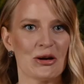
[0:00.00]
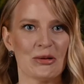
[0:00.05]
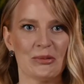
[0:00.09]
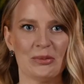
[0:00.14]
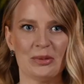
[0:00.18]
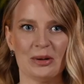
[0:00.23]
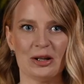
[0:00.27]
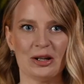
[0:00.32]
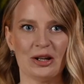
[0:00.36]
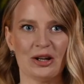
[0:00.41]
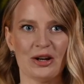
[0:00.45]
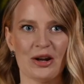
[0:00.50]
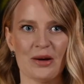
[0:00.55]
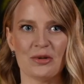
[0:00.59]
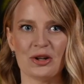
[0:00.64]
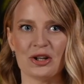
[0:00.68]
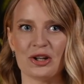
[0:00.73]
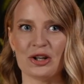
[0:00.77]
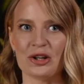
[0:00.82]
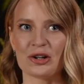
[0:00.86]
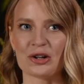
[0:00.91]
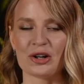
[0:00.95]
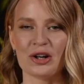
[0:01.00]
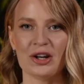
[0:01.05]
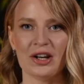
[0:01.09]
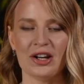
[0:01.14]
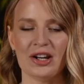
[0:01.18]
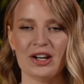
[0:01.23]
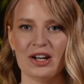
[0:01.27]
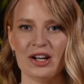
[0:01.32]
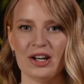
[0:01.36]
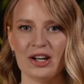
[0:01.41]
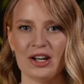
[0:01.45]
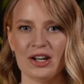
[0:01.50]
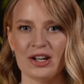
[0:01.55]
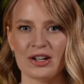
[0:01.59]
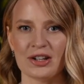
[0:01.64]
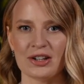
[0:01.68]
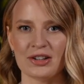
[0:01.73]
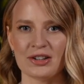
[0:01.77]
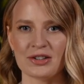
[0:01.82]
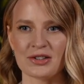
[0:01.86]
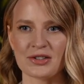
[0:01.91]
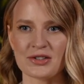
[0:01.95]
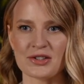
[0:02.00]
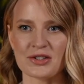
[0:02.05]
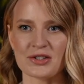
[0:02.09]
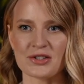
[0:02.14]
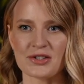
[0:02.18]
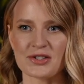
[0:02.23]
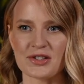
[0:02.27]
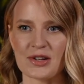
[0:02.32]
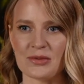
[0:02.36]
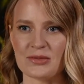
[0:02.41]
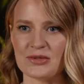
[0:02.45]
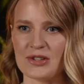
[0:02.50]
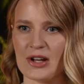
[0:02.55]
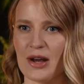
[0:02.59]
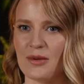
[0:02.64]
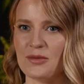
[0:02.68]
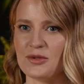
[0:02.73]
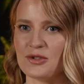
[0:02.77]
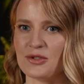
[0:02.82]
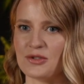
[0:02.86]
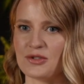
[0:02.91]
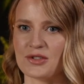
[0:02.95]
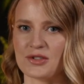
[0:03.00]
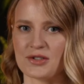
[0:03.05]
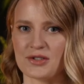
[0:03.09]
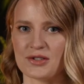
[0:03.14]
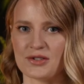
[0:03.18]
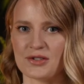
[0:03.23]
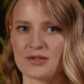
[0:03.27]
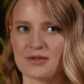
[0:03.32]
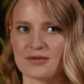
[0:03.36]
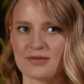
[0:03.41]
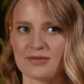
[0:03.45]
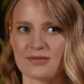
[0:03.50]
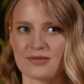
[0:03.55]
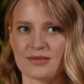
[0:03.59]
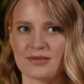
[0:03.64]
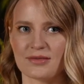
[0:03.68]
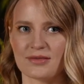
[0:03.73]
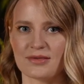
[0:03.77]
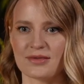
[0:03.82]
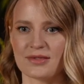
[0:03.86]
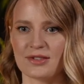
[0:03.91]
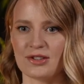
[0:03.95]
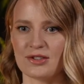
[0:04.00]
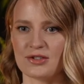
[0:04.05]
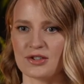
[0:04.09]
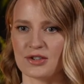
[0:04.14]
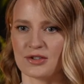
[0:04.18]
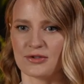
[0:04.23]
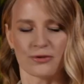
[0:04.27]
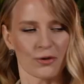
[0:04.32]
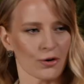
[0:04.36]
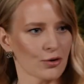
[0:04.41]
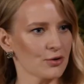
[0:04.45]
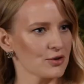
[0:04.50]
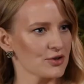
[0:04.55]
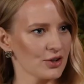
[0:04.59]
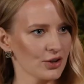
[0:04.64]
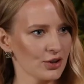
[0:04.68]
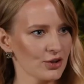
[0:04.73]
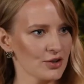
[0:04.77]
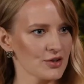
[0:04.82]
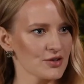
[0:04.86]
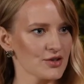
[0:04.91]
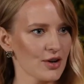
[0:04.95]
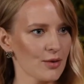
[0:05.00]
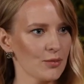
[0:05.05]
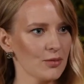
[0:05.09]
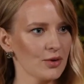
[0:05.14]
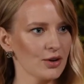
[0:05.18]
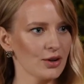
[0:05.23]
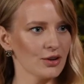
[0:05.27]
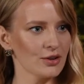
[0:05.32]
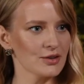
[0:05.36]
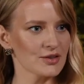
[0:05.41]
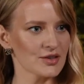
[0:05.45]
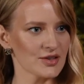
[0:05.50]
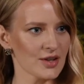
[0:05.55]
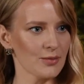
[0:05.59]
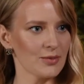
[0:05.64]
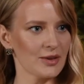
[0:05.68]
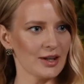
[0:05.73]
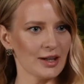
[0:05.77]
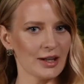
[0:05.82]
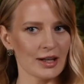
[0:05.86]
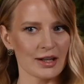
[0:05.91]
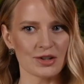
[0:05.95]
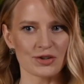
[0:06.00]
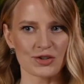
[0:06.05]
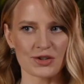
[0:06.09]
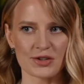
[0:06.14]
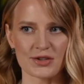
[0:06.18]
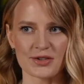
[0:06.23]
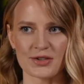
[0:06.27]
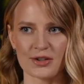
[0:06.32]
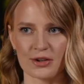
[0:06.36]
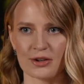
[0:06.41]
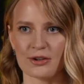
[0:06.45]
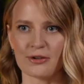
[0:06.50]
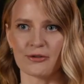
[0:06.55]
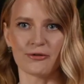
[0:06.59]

in my opinion. I mean, you're just sometimes you're just focusing on something and just